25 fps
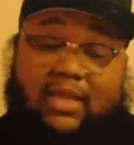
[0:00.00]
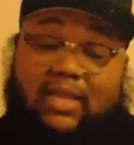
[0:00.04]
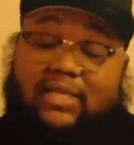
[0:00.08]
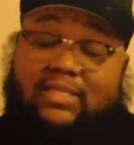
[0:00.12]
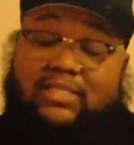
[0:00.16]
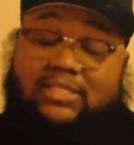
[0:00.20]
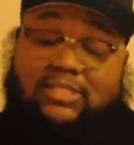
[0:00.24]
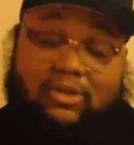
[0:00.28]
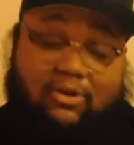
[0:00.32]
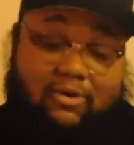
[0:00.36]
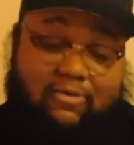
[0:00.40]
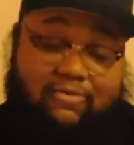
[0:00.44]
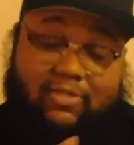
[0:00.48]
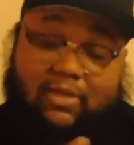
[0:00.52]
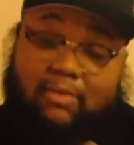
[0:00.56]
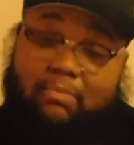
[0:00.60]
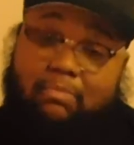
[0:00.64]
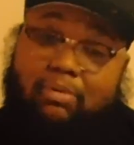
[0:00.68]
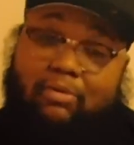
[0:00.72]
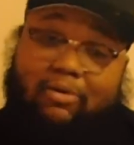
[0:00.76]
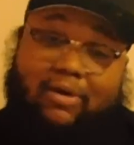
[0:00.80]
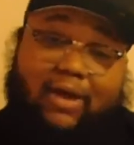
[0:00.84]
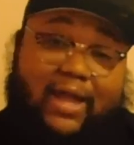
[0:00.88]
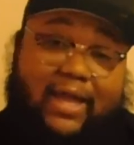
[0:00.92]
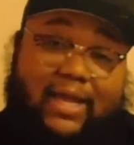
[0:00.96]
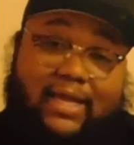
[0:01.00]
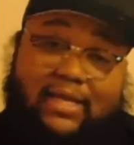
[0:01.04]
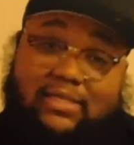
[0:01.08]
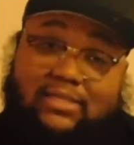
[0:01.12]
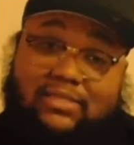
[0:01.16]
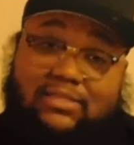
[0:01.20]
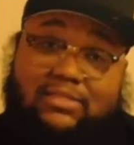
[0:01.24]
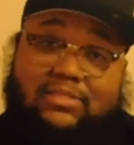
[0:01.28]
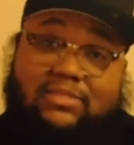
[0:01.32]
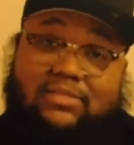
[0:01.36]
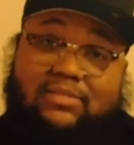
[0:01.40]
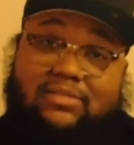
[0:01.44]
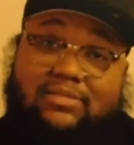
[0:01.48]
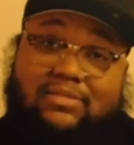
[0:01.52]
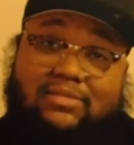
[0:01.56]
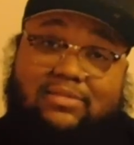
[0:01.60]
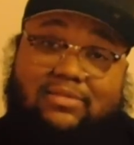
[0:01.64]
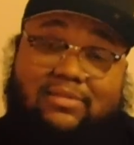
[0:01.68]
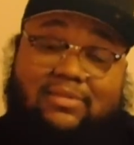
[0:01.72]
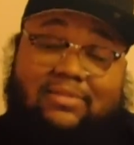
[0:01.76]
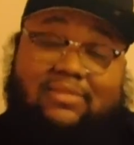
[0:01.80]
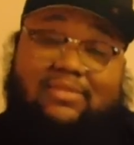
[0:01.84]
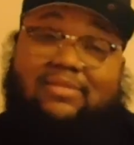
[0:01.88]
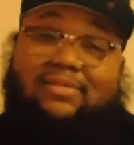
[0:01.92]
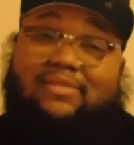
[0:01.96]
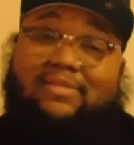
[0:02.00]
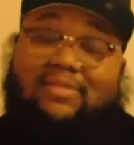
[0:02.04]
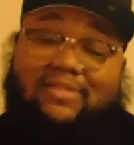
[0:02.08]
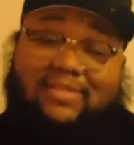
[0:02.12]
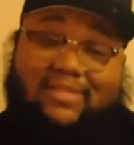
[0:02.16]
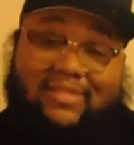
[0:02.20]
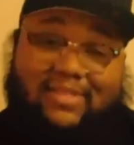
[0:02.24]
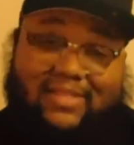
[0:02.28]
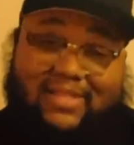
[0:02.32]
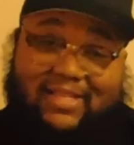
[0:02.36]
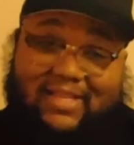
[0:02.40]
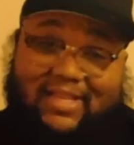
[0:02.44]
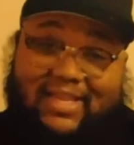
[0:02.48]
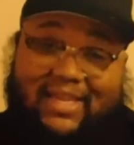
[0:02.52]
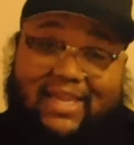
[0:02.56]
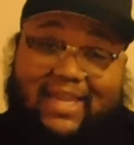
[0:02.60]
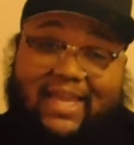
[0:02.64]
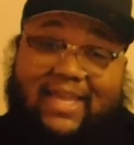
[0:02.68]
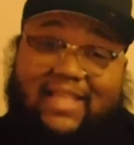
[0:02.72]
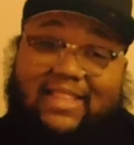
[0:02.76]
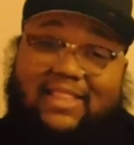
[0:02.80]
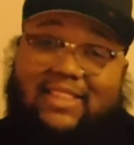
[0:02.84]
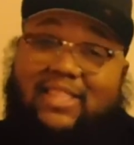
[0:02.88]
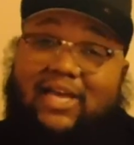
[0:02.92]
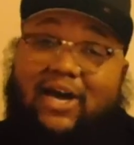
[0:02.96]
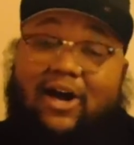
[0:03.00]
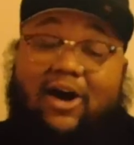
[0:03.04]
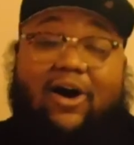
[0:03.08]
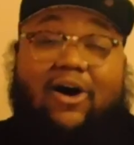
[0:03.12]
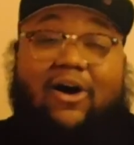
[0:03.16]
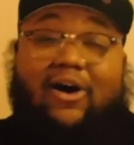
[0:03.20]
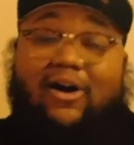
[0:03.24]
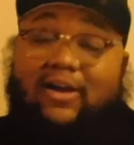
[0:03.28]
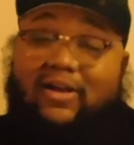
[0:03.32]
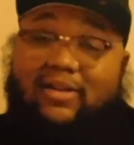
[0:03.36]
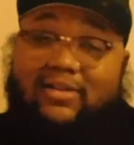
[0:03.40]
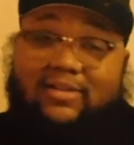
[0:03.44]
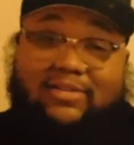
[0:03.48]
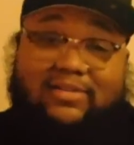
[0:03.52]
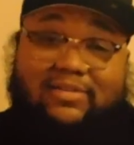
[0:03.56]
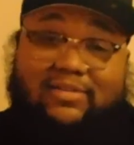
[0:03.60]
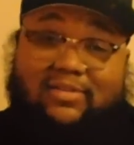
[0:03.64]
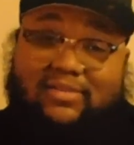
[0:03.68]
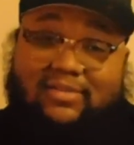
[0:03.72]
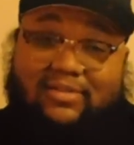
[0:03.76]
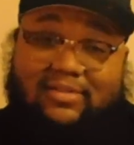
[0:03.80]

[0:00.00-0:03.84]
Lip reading: So if the brains, the heart,